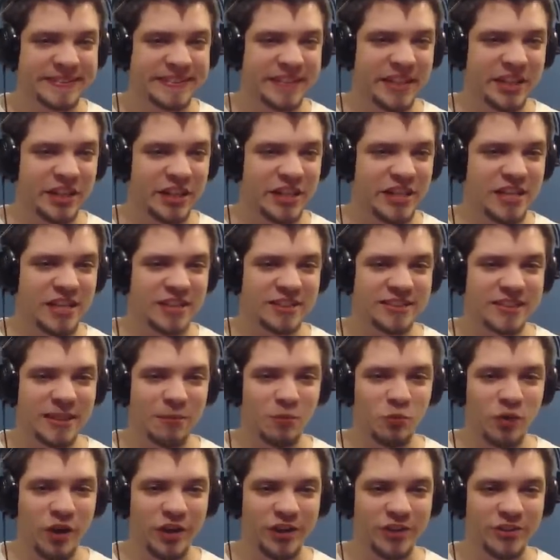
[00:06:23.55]
They are here
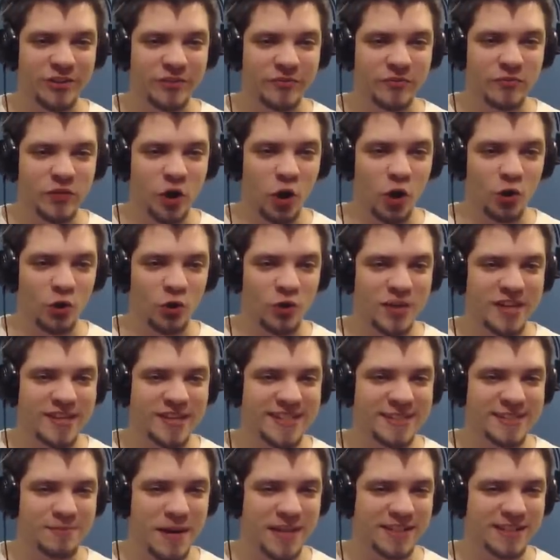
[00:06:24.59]
somewhere. Oh, look at
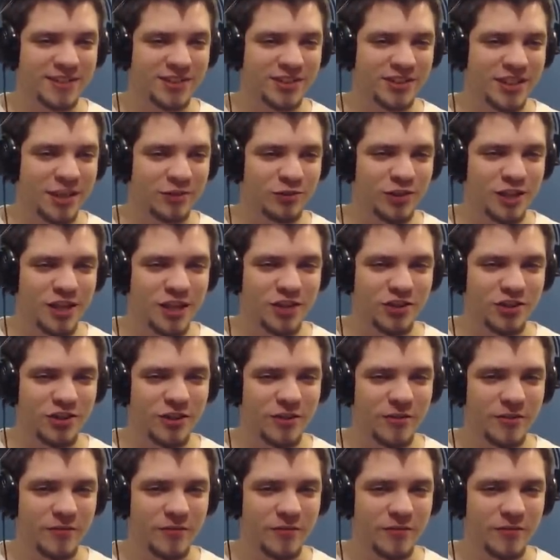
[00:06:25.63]
these bastards down here.